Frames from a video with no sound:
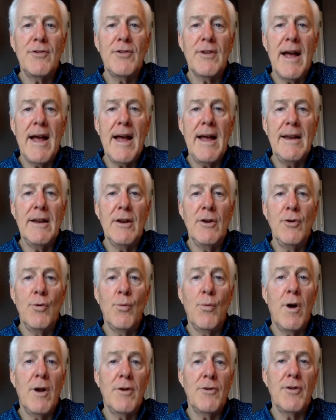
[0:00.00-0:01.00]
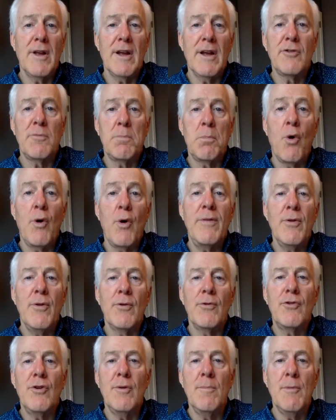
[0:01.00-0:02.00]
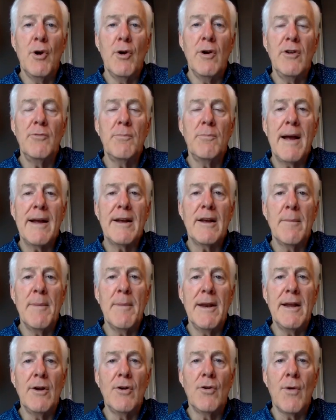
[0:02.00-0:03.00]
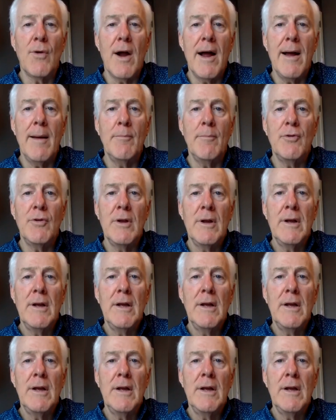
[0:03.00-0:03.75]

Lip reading: side and who want to exploit those communities by committing crimes,